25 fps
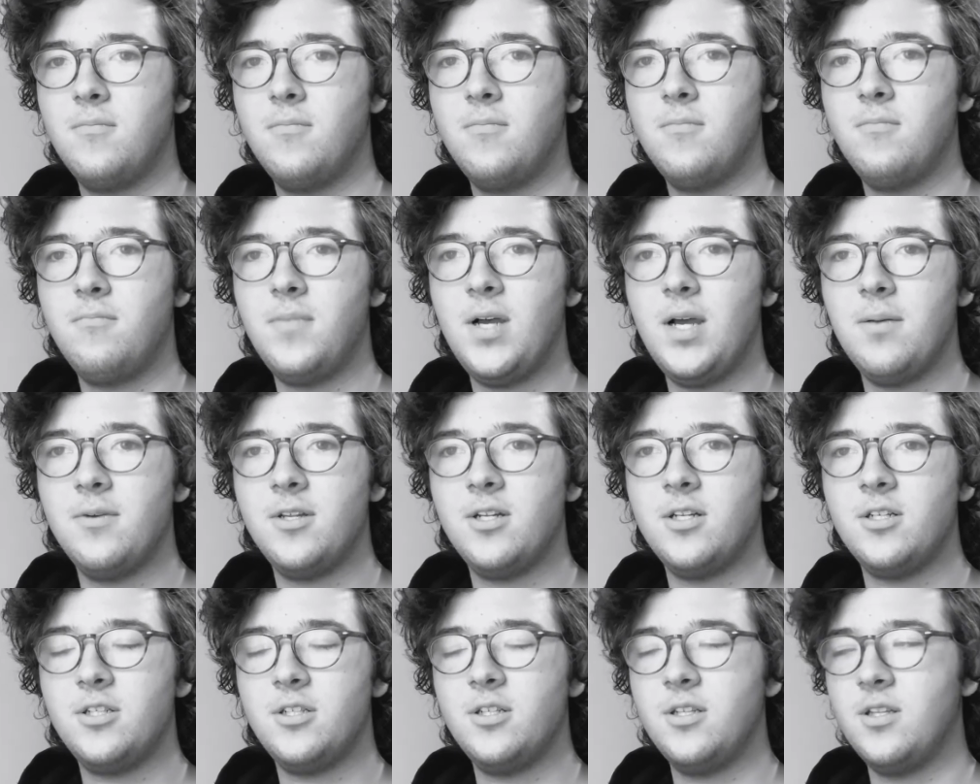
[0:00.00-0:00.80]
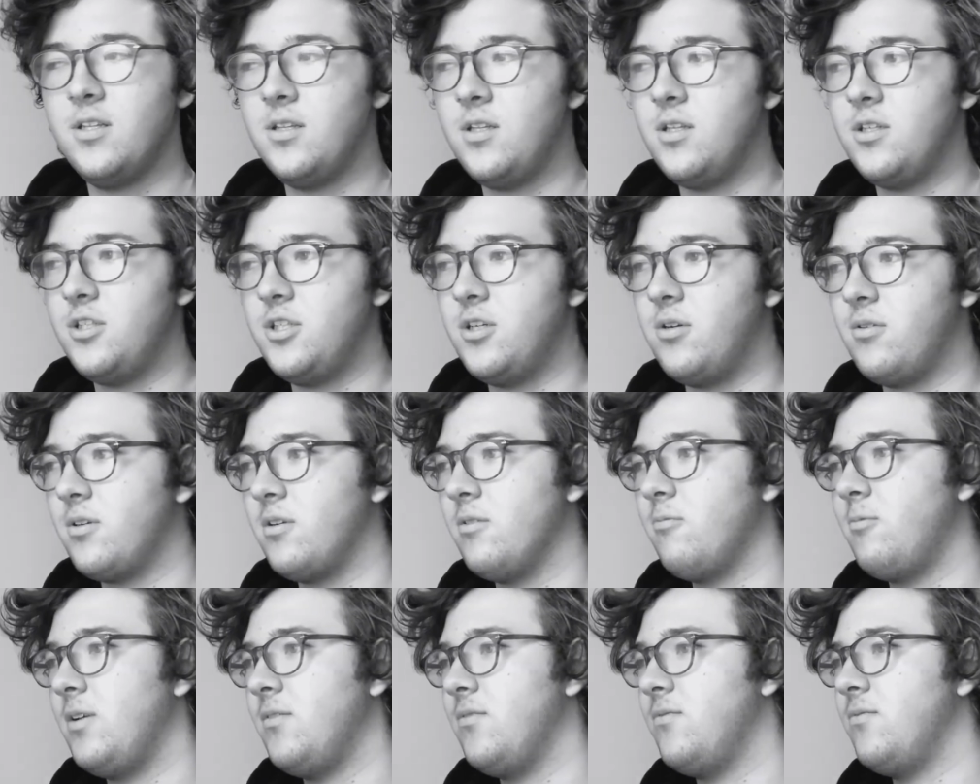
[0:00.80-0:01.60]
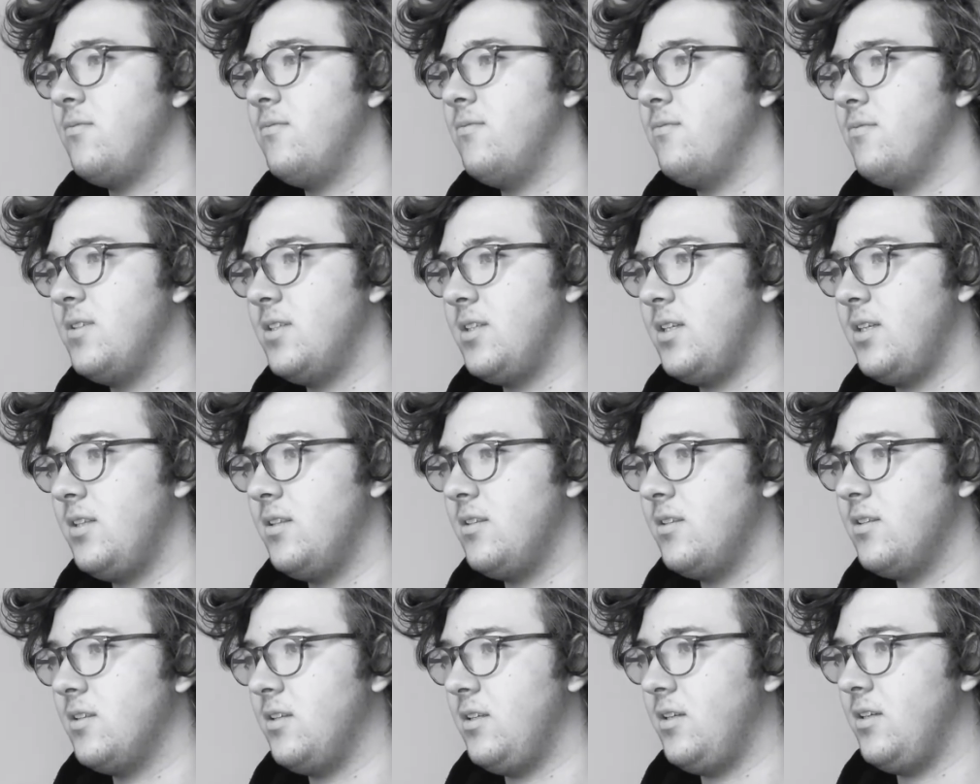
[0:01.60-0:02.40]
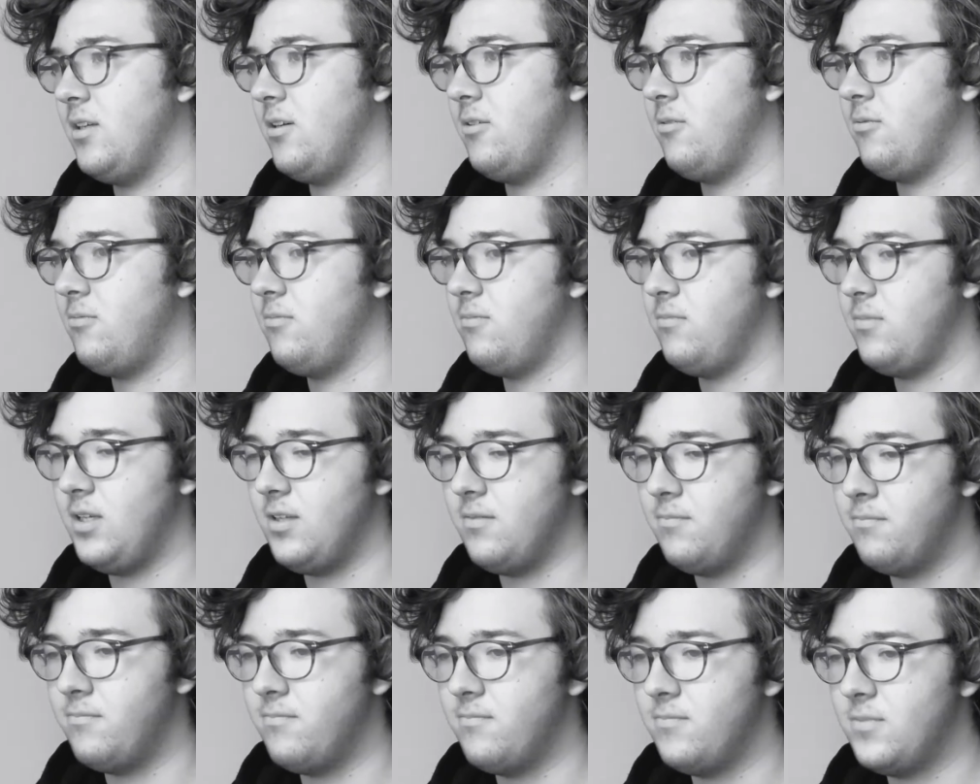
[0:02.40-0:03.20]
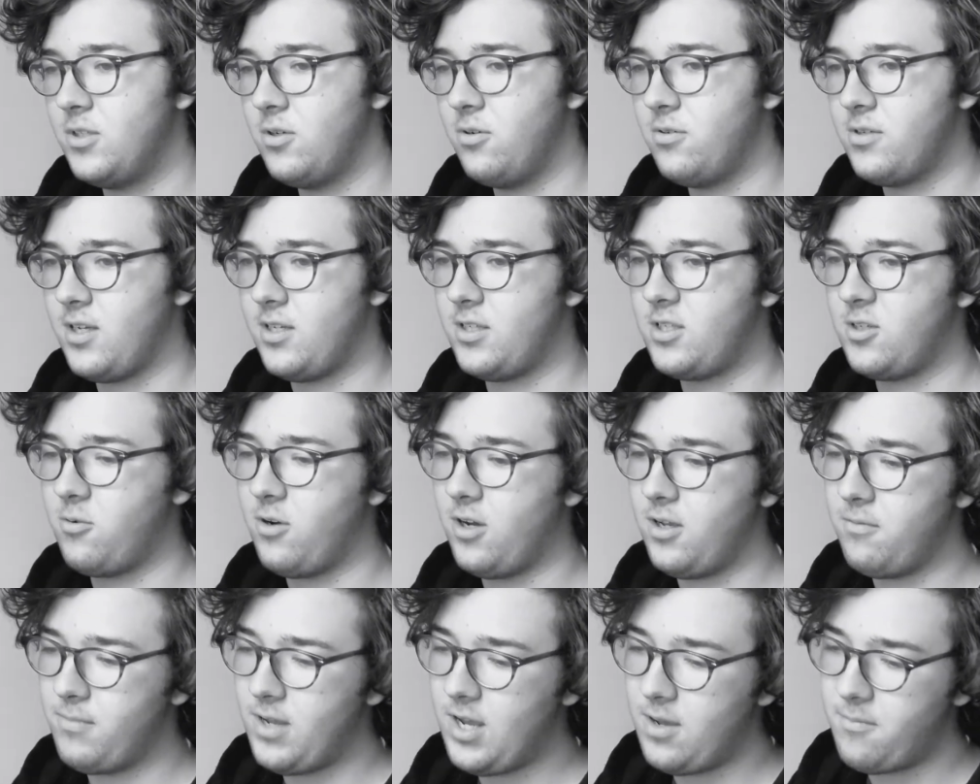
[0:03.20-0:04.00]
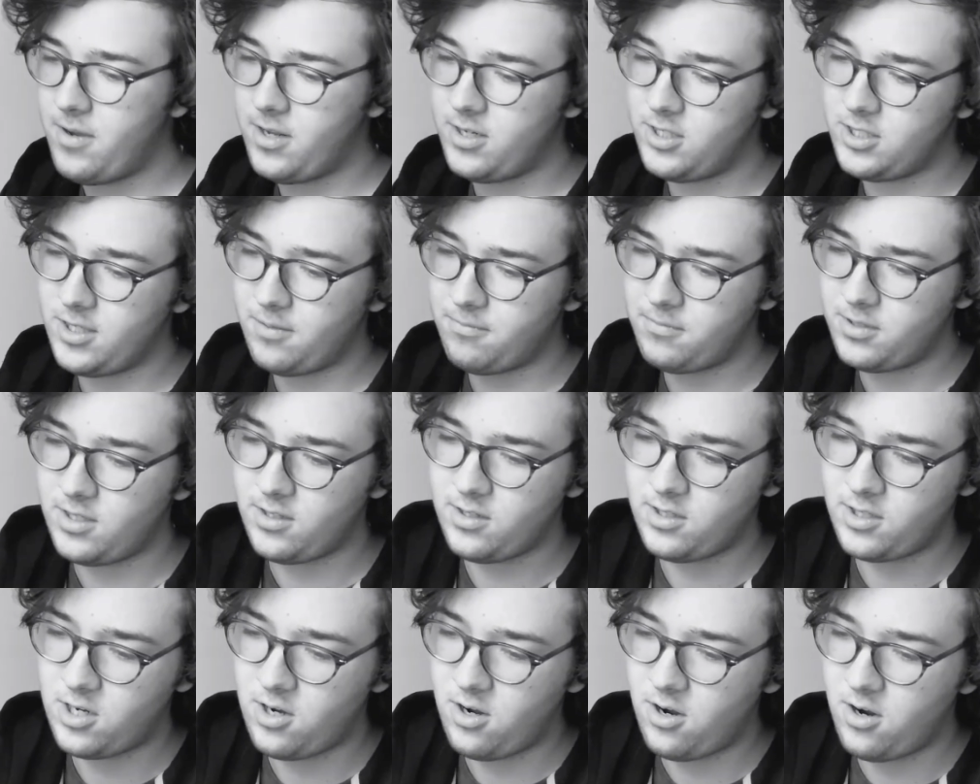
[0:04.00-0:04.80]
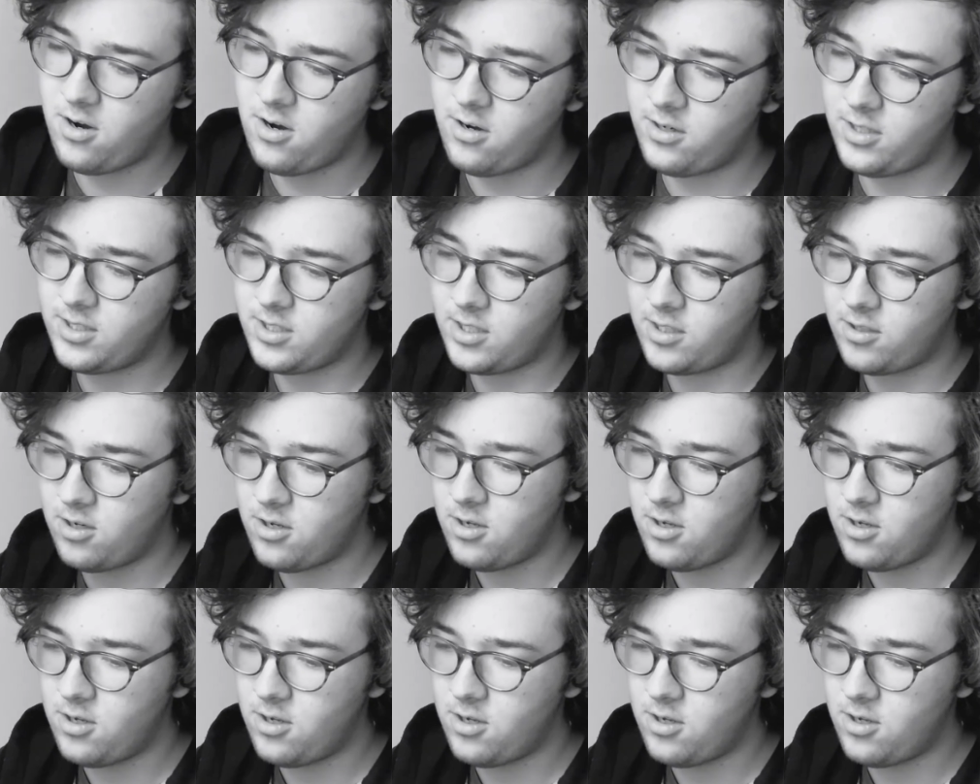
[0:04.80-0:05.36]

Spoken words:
Batman and the Joker. We've seen, you know, in Suicide Squad, Batman jumps on the car and he's like,